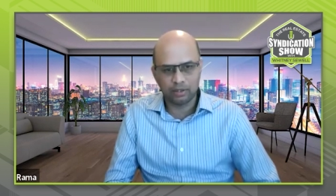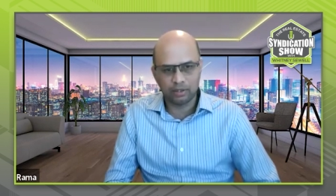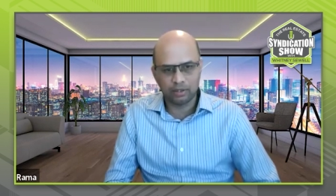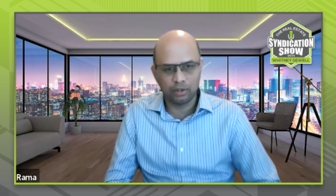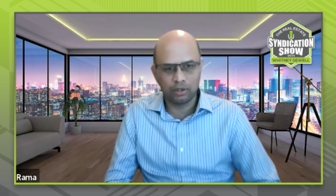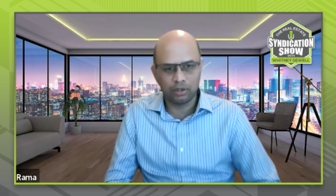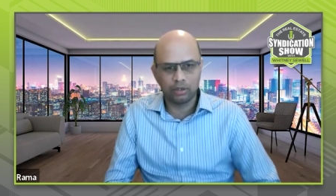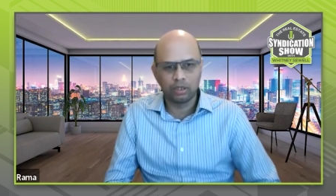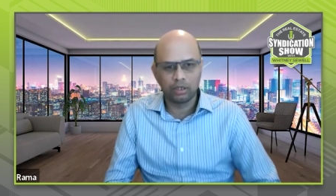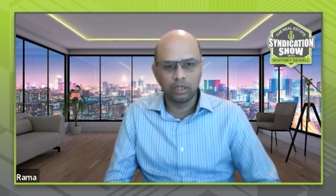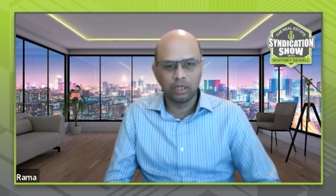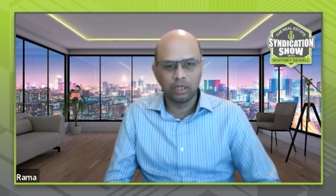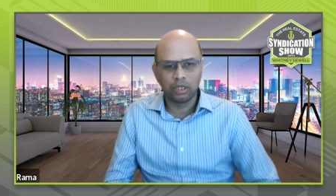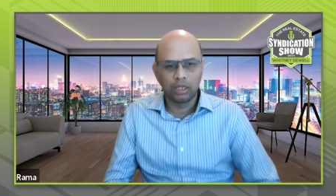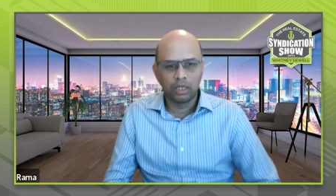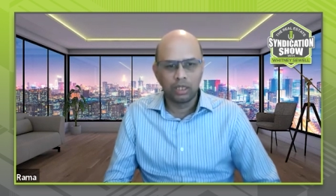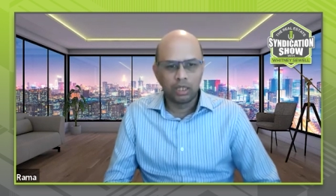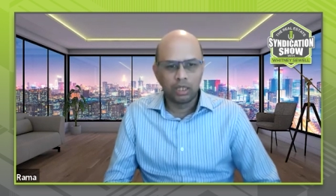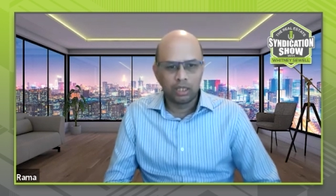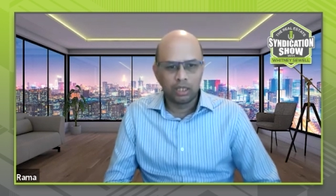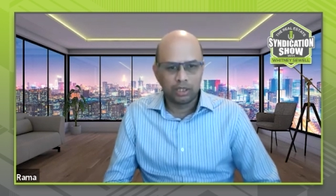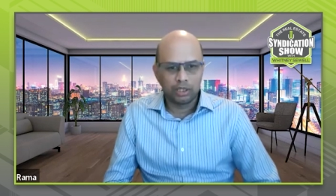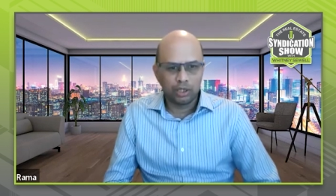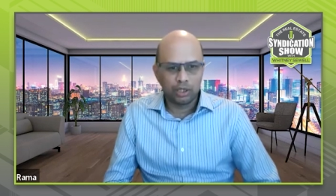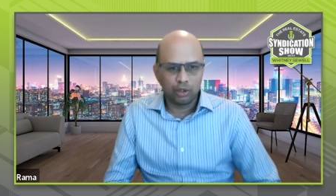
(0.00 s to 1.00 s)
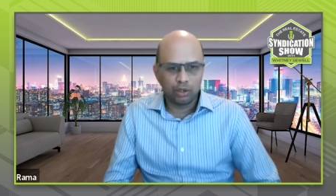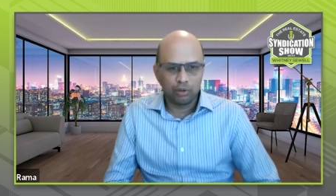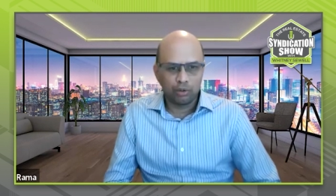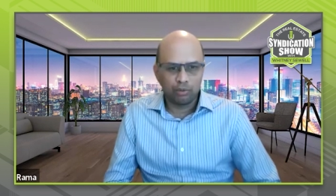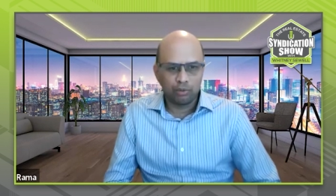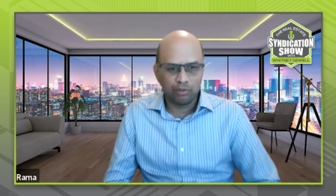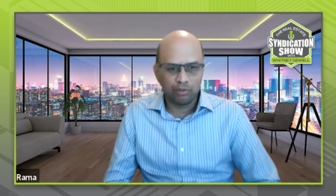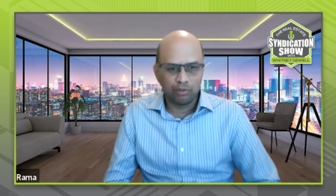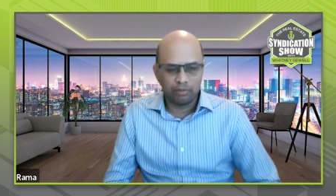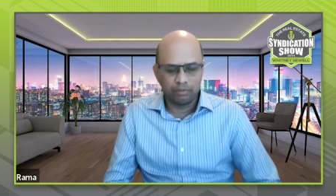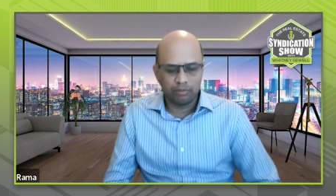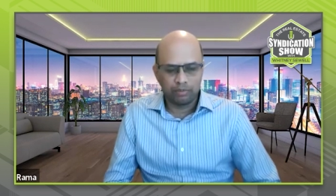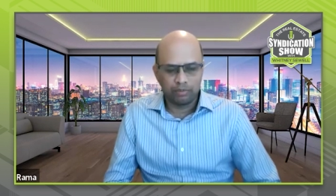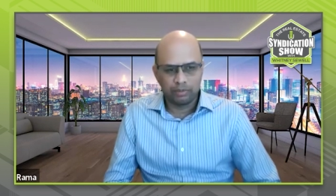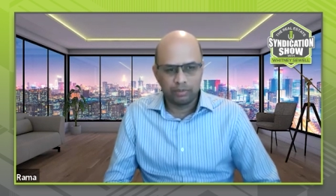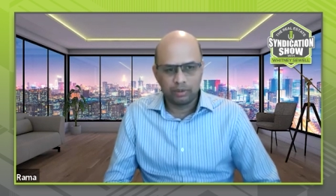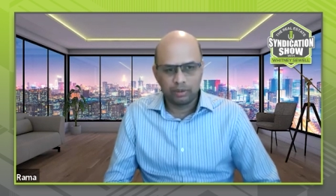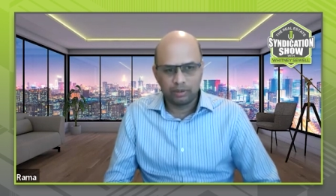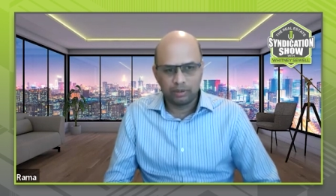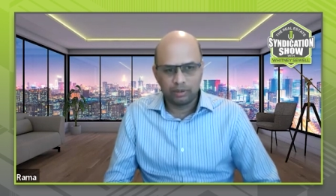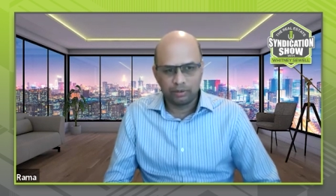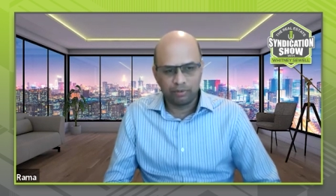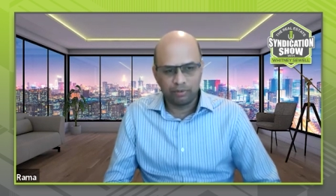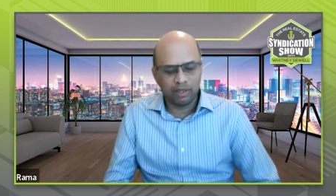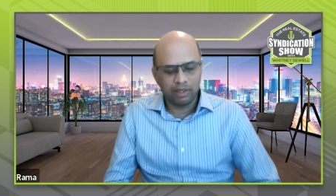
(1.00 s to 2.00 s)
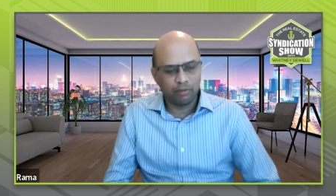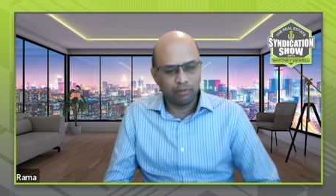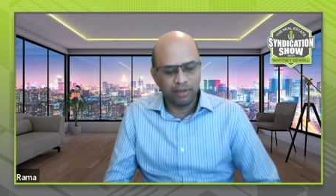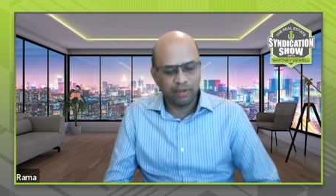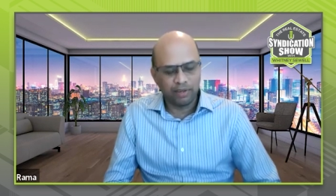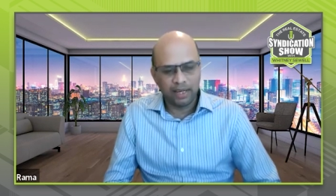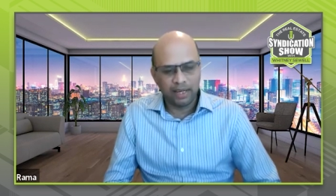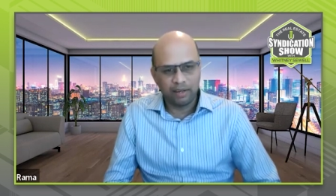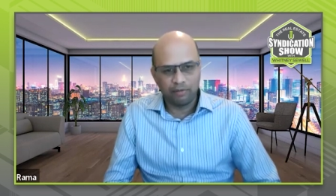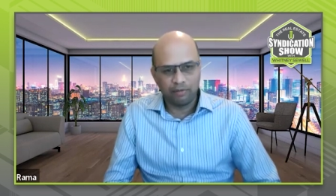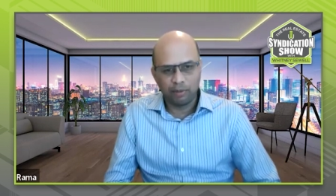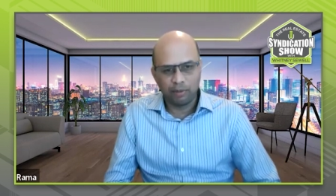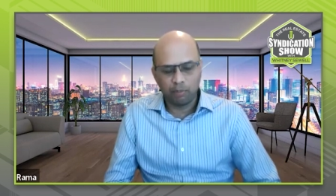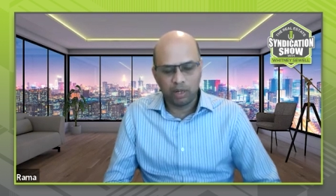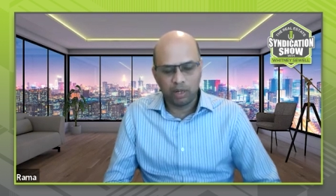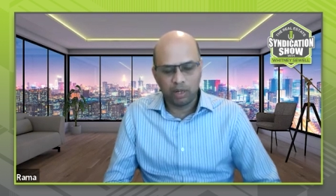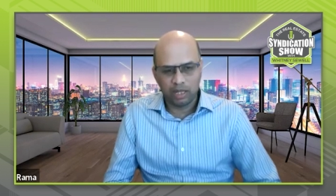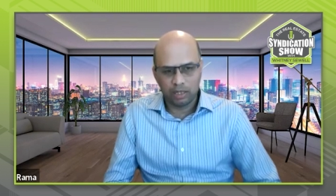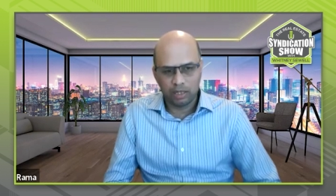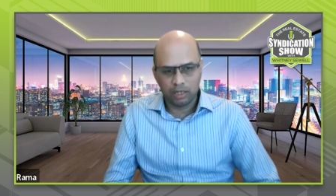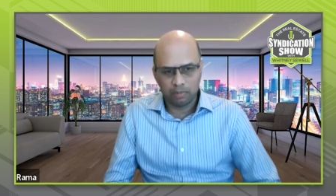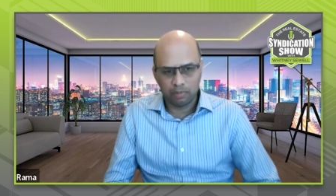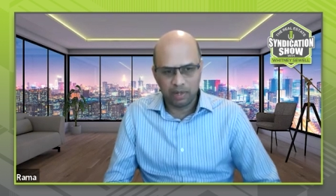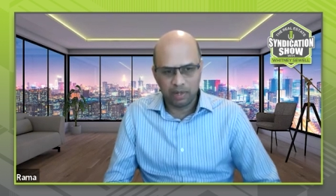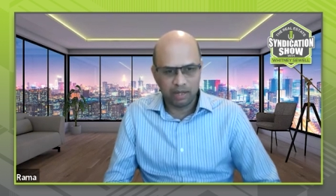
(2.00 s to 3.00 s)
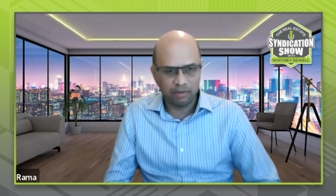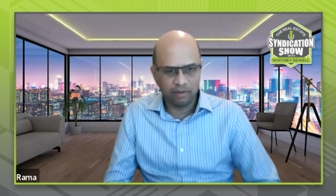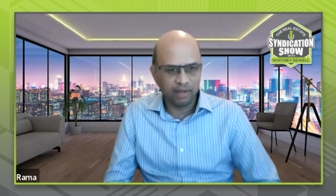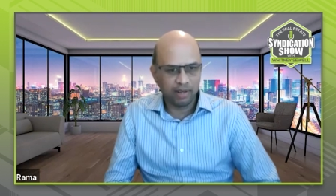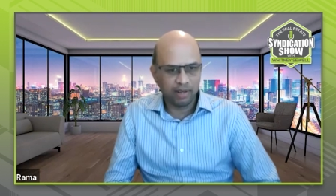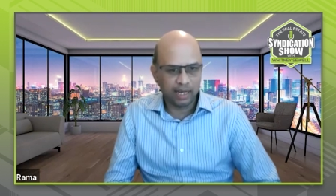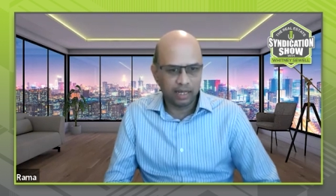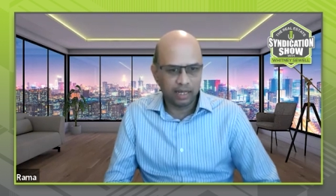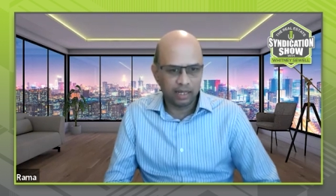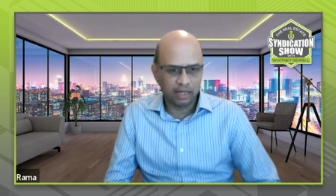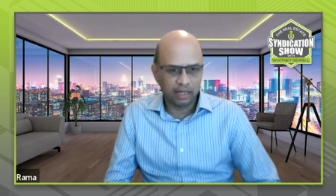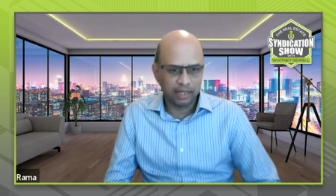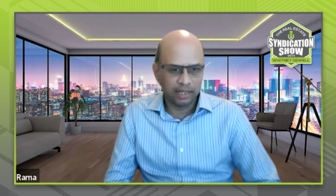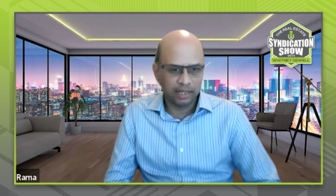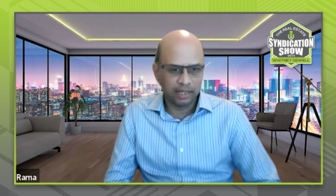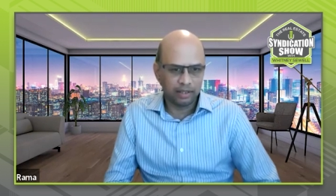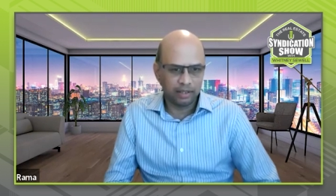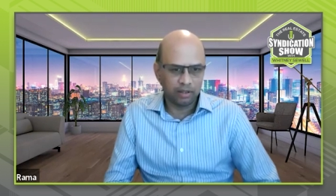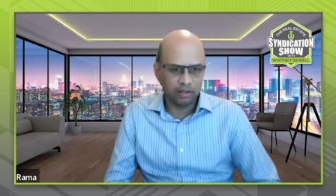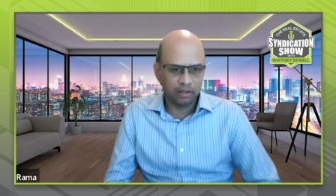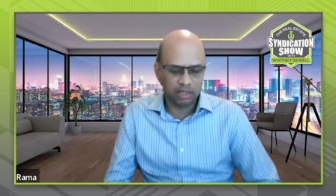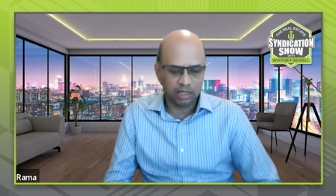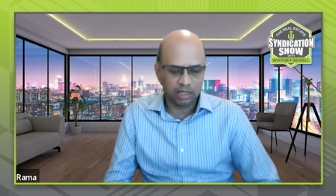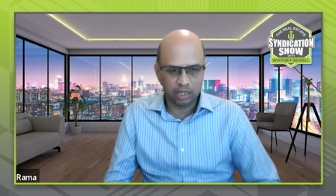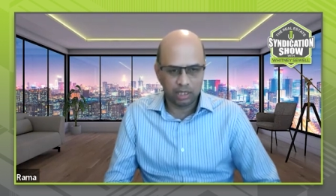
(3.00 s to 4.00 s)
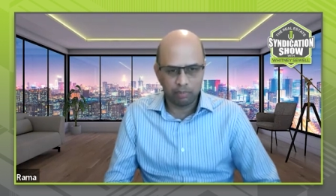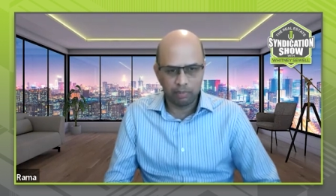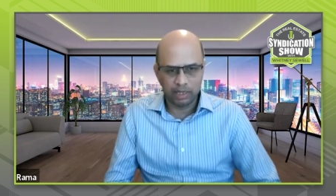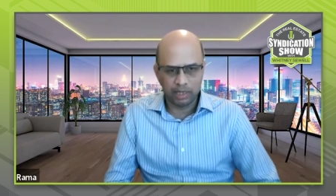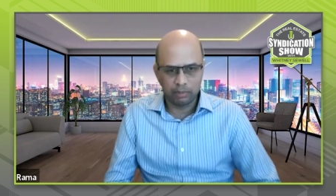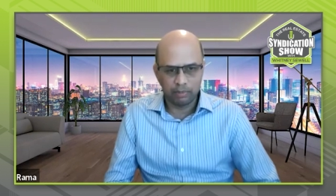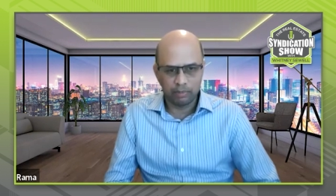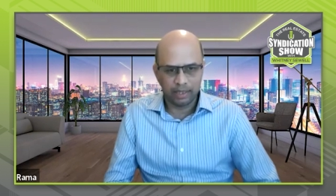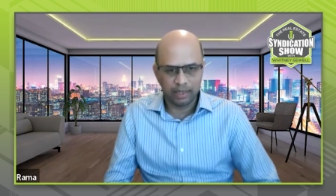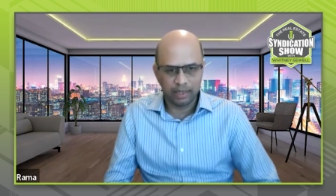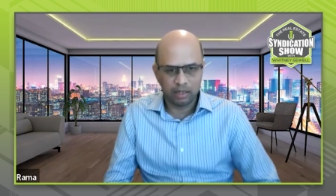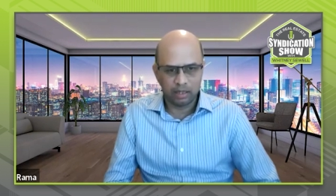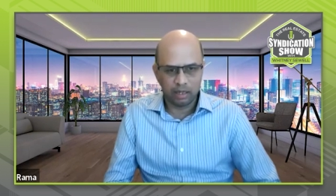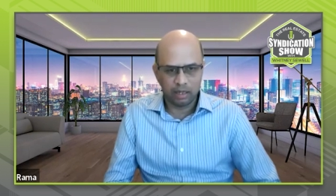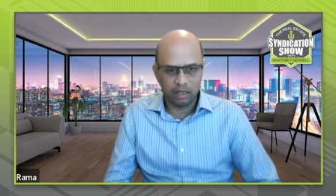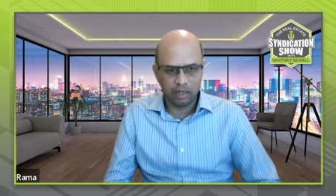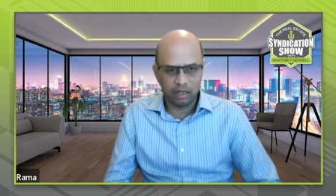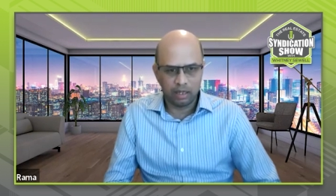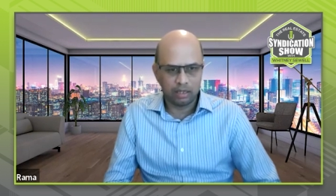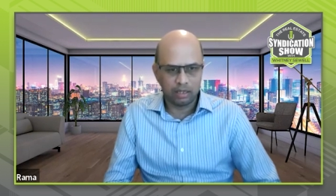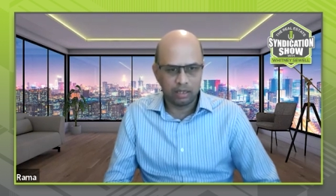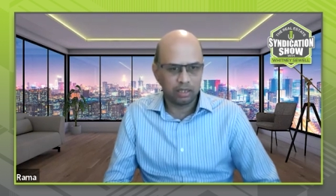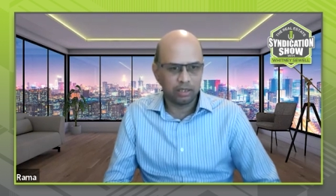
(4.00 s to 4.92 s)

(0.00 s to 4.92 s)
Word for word: So, so uh, we, we we participate weekly, you know, asset management costs.